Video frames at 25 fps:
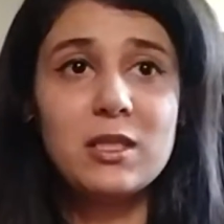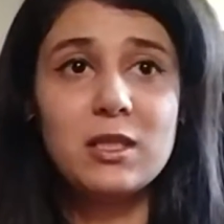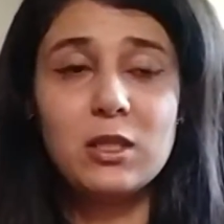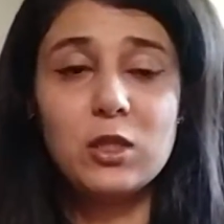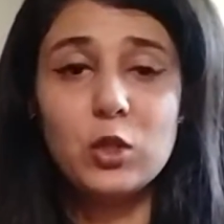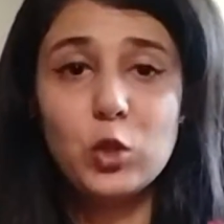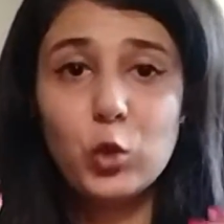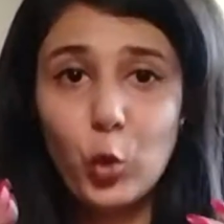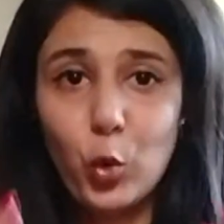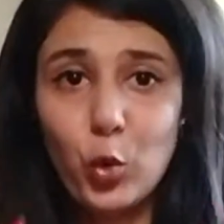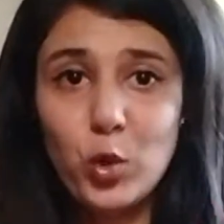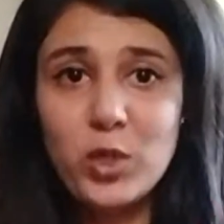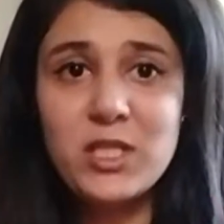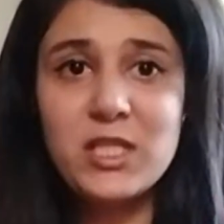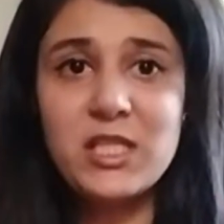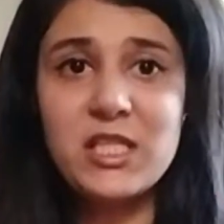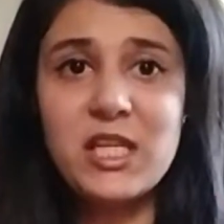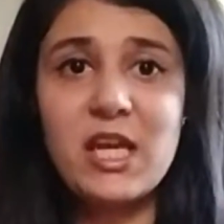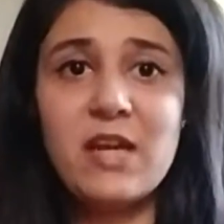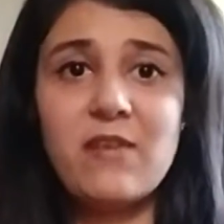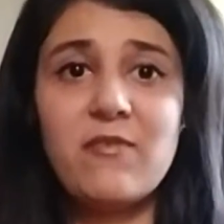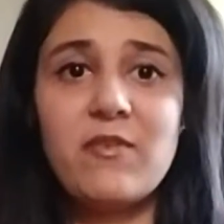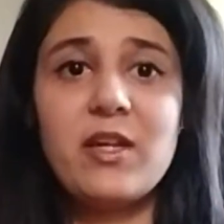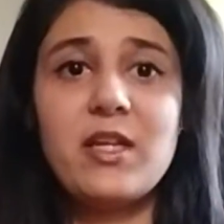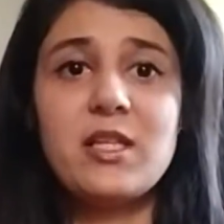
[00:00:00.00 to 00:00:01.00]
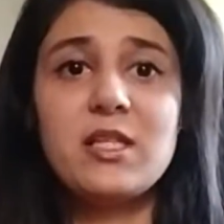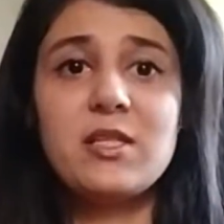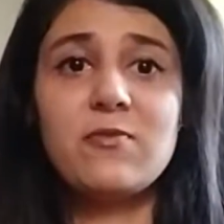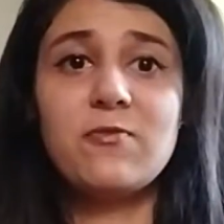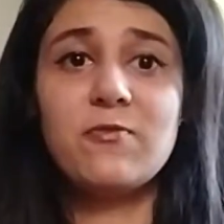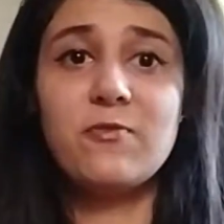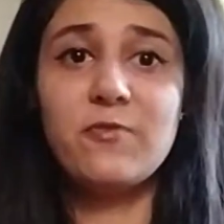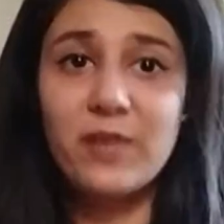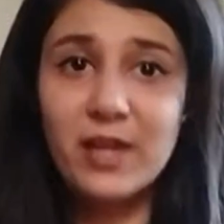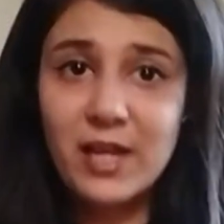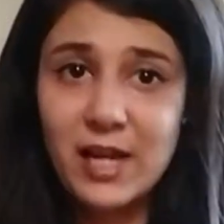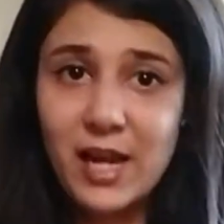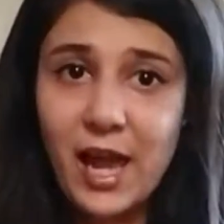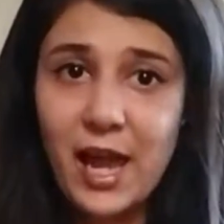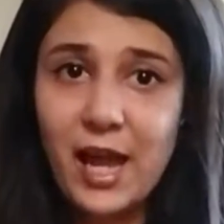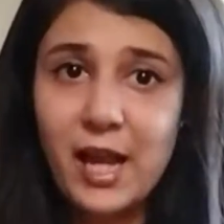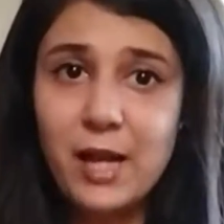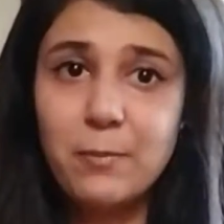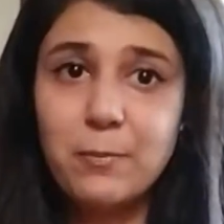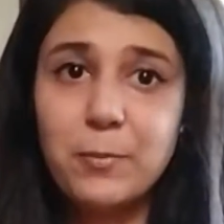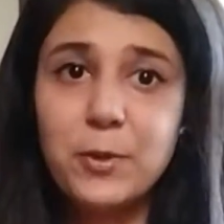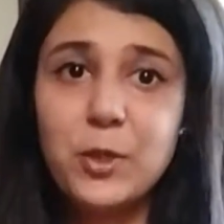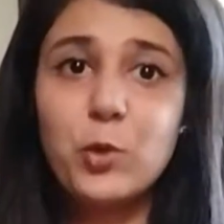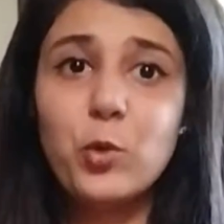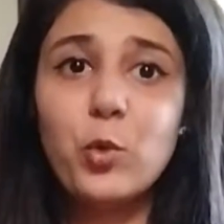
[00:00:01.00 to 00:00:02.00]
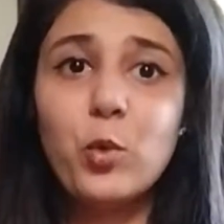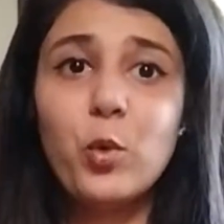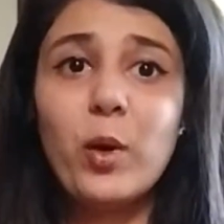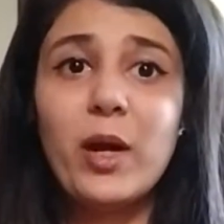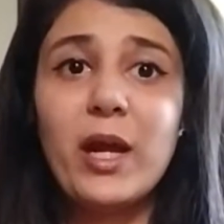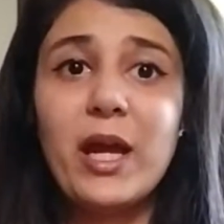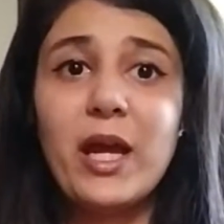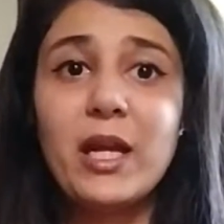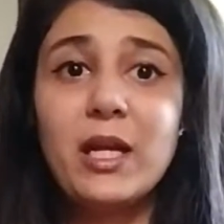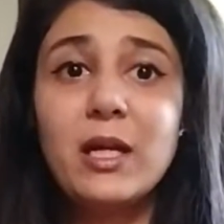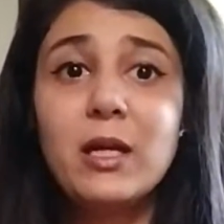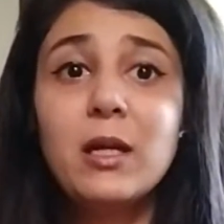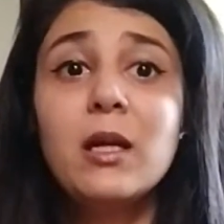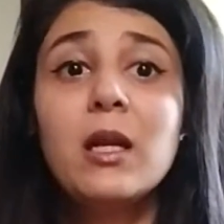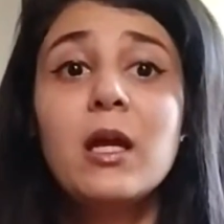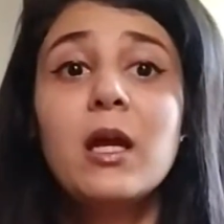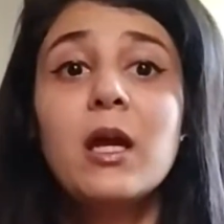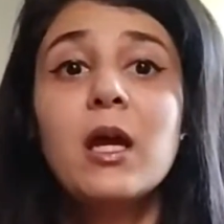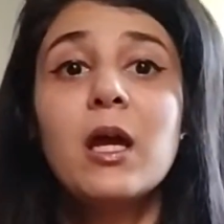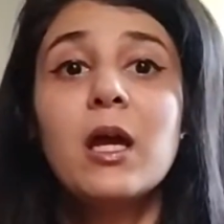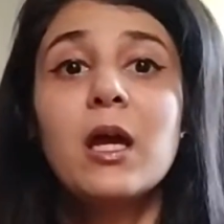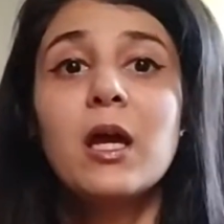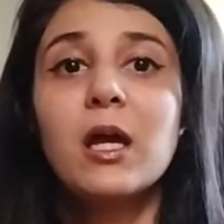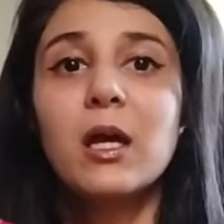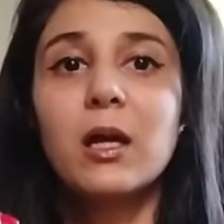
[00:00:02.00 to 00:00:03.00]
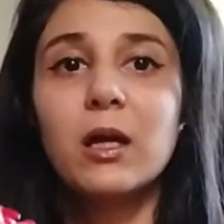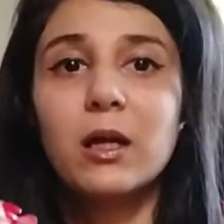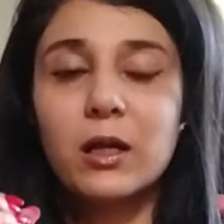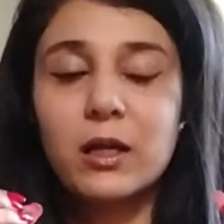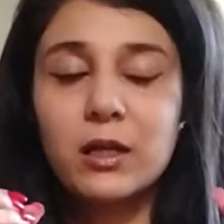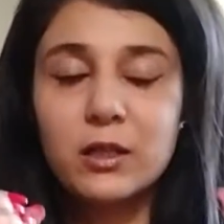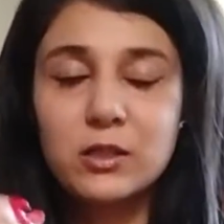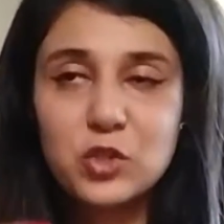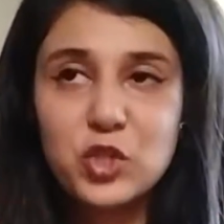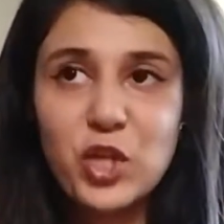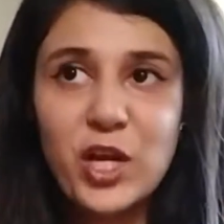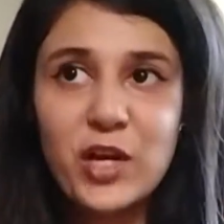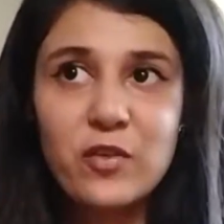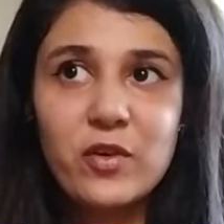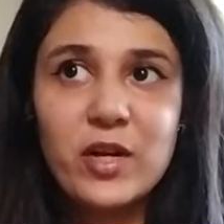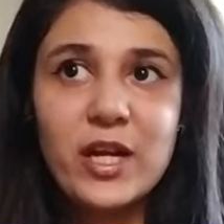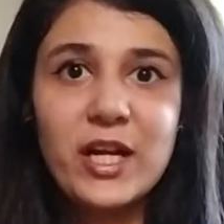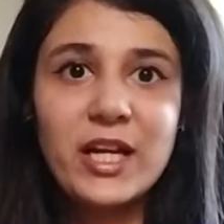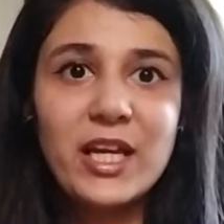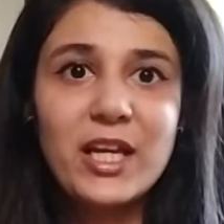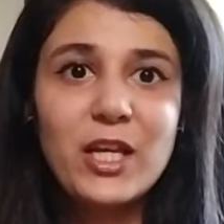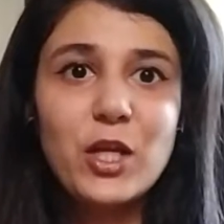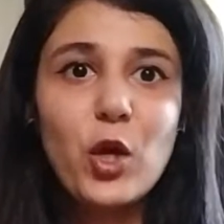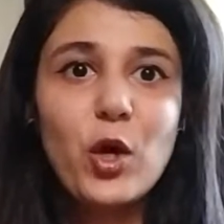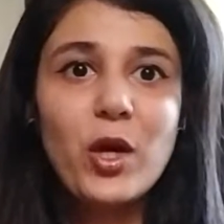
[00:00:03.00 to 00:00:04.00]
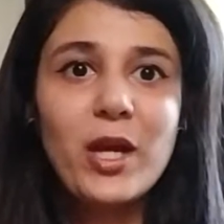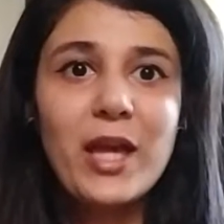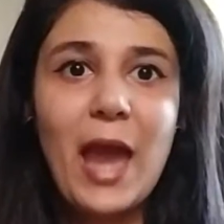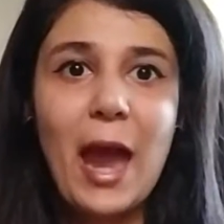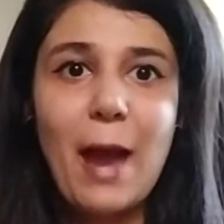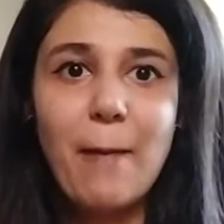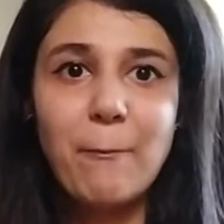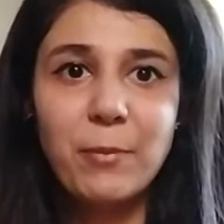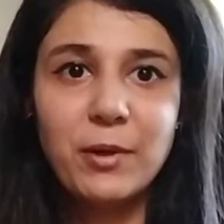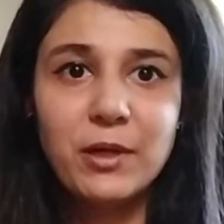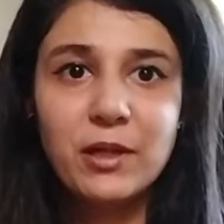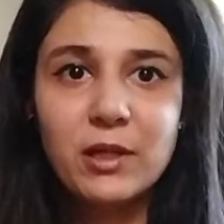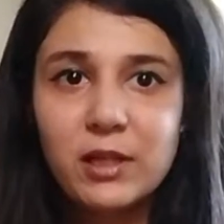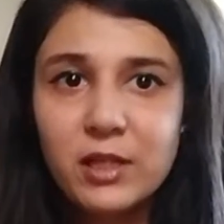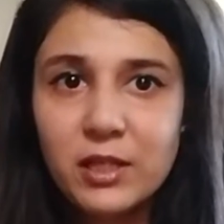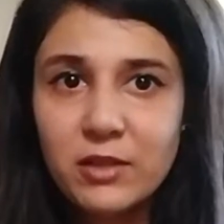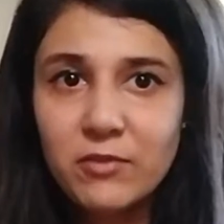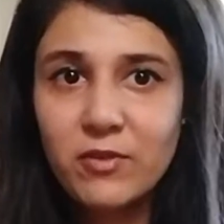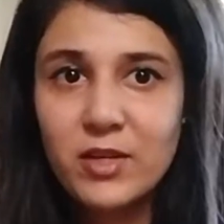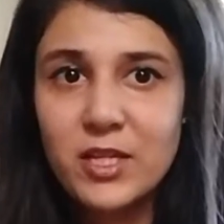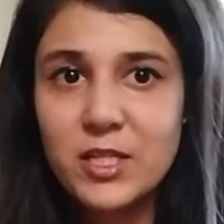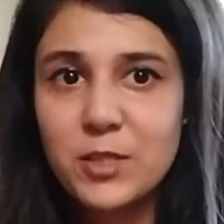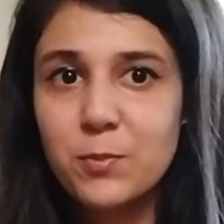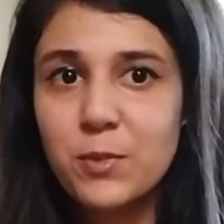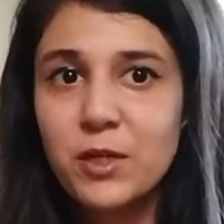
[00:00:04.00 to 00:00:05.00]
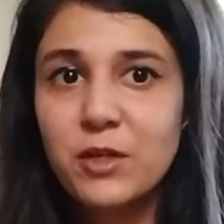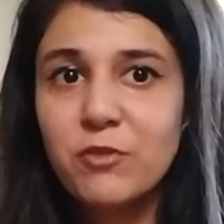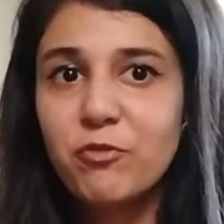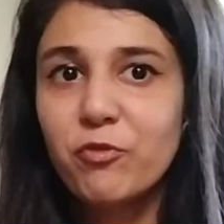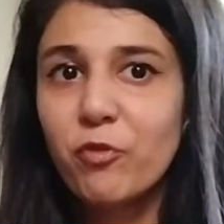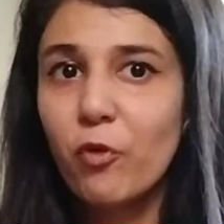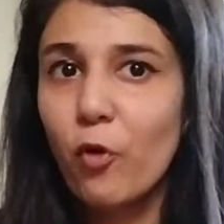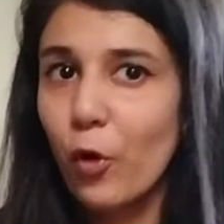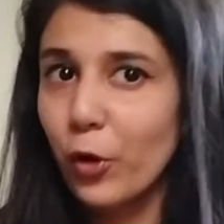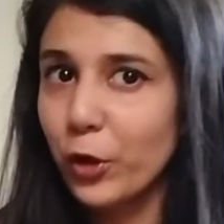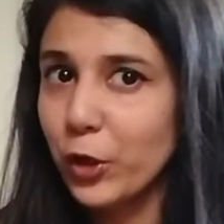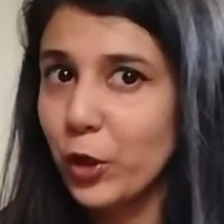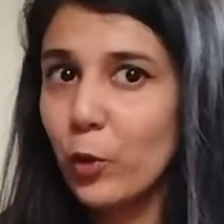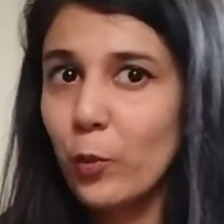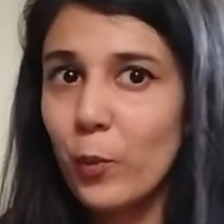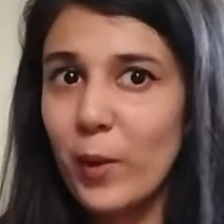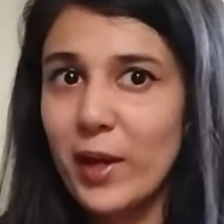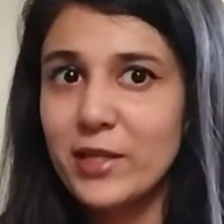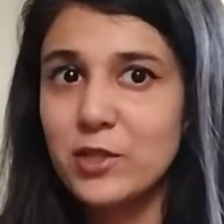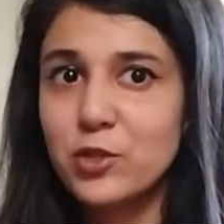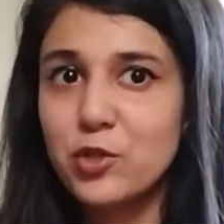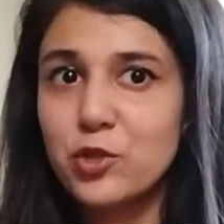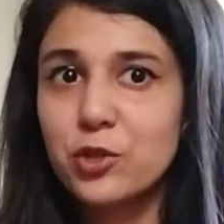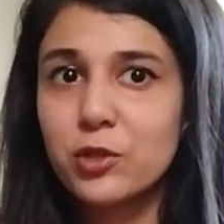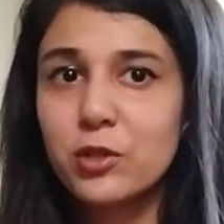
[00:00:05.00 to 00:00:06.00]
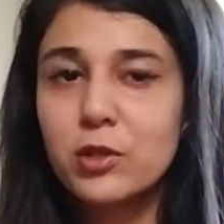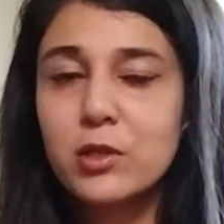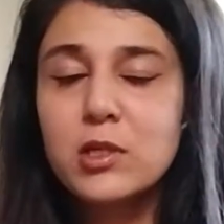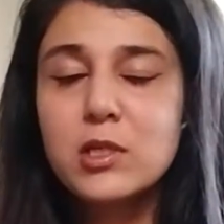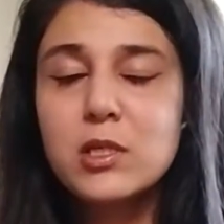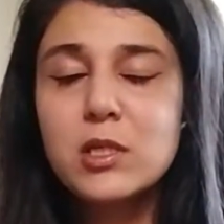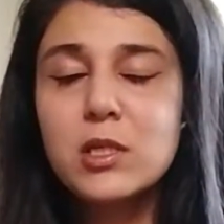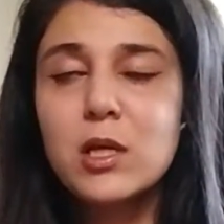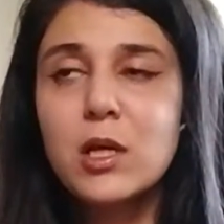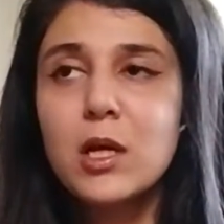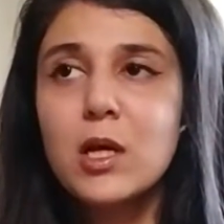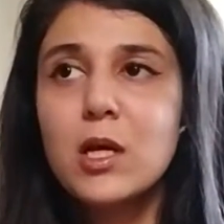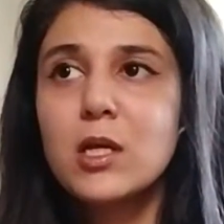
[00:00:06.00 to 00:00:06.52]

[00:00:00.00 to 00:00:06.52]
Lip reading: those savings will help you in generating your capital investment for your ventures.